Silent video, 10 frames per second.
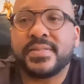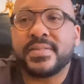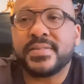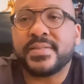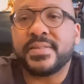
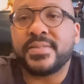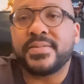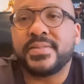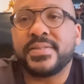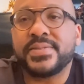So
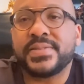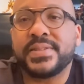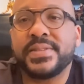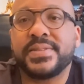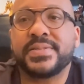this
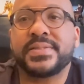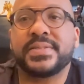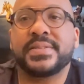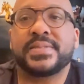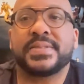is
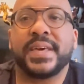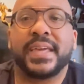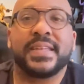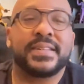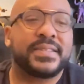the second